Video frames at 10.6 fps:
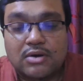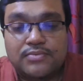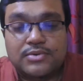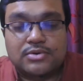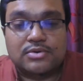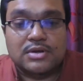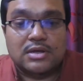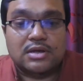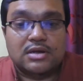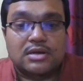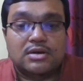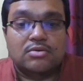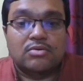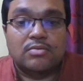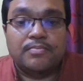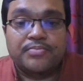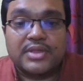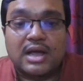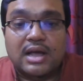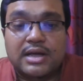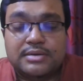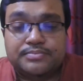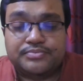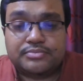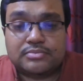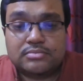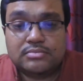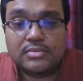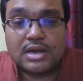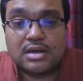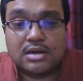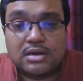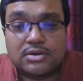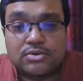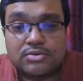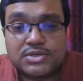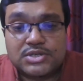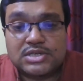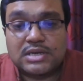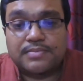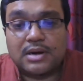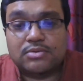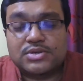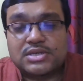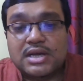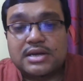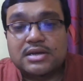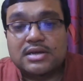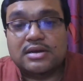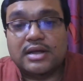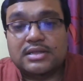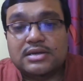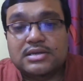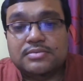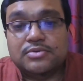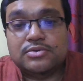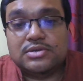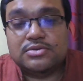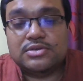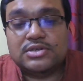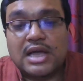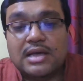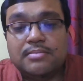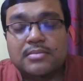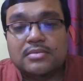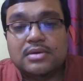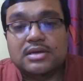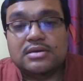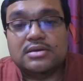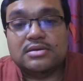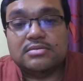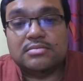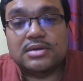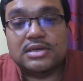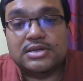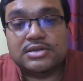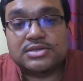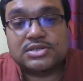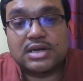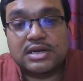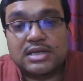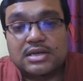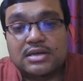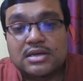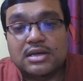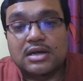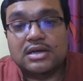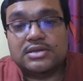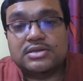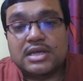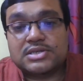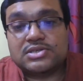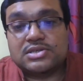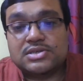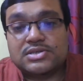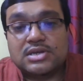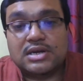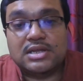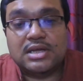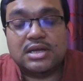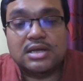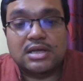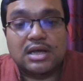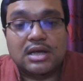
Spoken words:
of your home, and don't step outside. Rather devote your time in studying texts, in studying